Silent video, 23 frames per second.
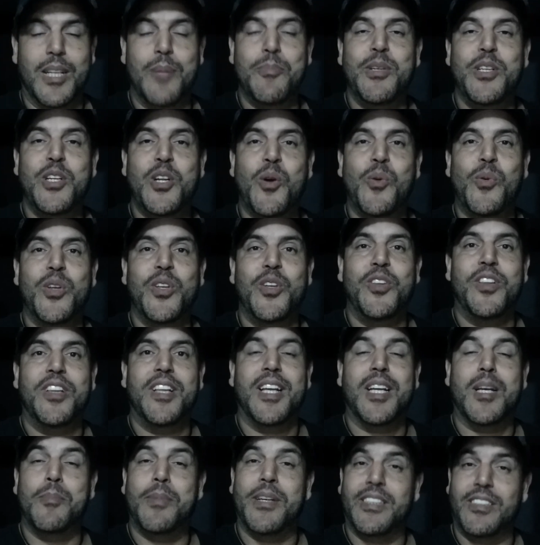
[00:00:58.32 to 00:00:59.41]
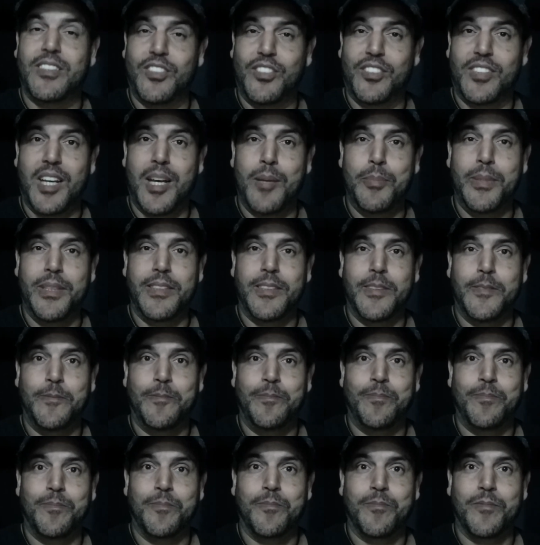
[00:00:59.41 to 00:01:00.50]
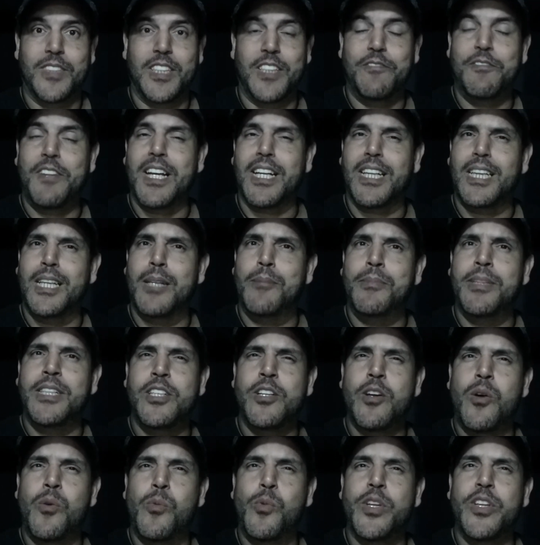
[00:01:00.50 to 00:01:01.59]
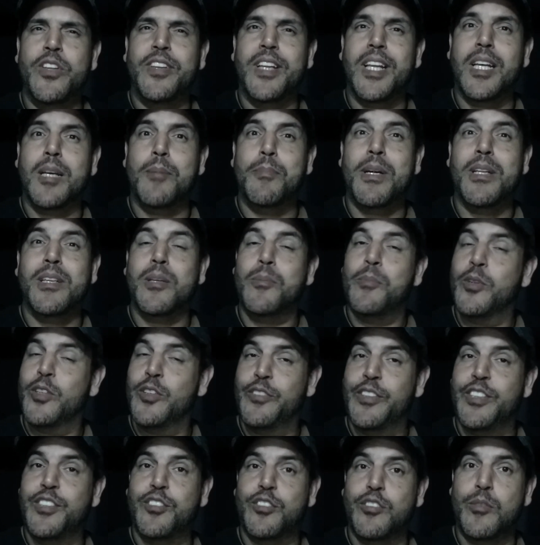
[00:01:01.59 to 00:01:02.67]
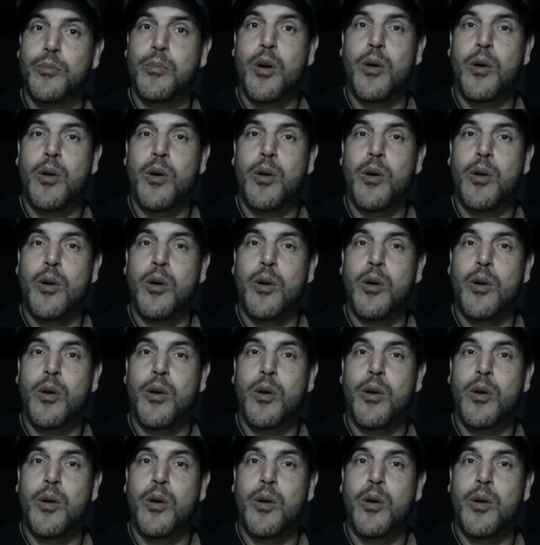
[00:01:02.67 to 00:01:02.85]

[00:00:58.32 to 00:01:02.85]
let me know what you think about this topic. In fact, let me know what you think about the motivational